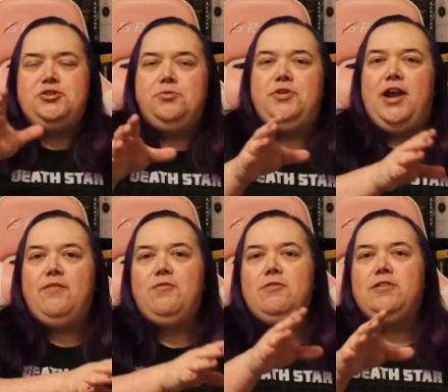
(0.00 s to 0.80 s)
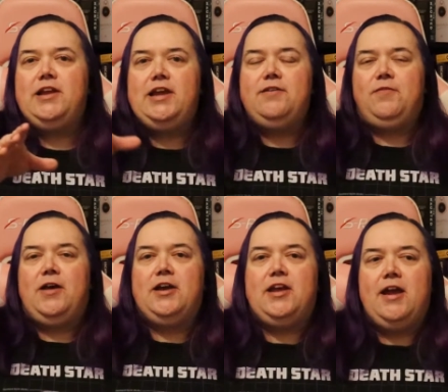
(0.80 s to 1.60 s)
you never leave
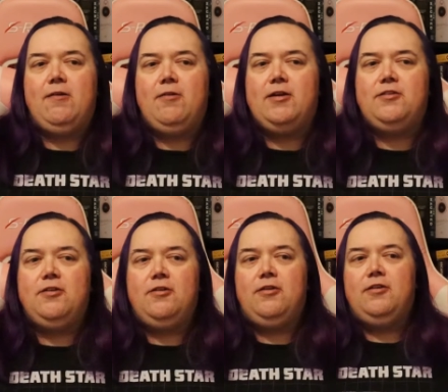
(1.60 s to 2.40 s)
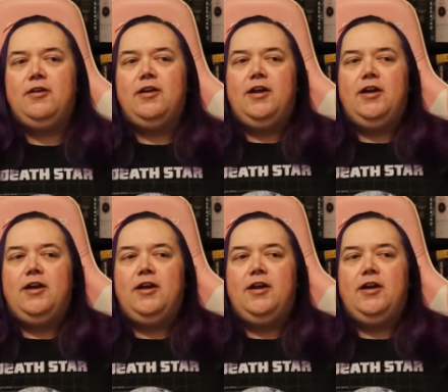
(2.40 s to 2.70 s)
a character